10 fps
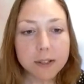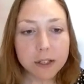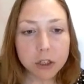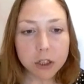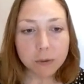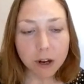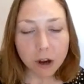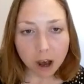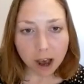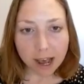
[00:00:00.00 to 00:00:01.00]
I also do want
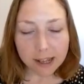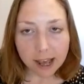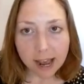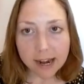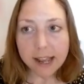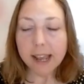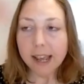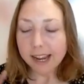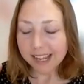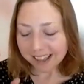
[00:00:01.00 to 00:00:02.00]
to highlight,
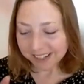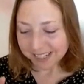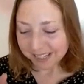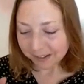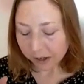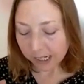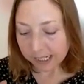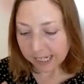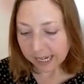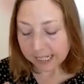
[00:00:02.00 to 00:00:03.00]
and again, this is a
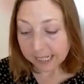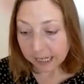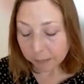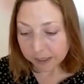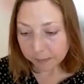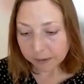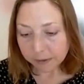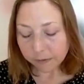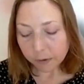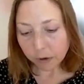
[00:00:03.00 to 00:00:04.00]
very TIC
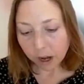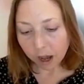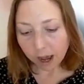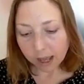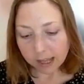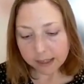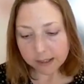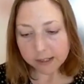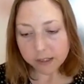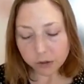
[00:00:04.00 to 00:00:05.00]
perspective, we want to
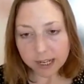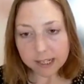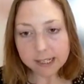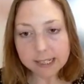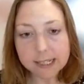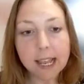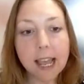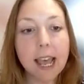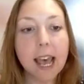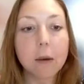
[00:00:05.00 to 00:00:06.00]
highlight the strengths.
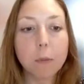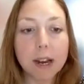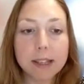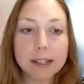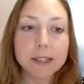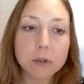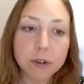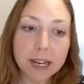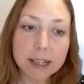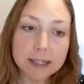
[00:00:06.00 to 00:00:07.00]
And one of the
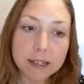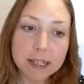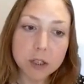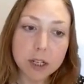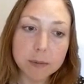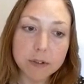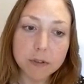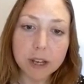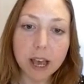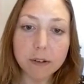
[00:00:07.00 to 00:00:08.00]
strengths in terms
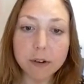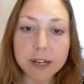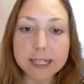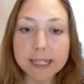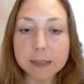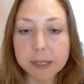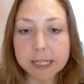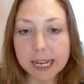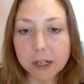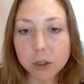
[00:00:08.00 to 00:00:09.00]
of recovery is this
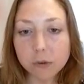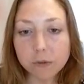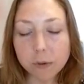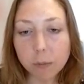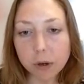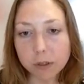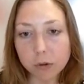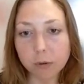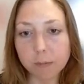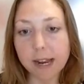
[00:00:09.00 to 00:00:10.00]
potential for
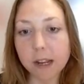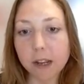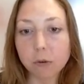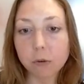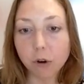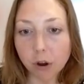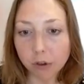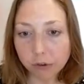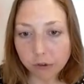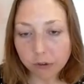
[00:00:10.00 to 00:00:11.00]
post-traumatic
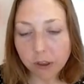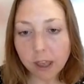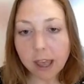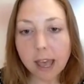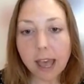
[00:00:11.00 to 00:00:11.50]
growth.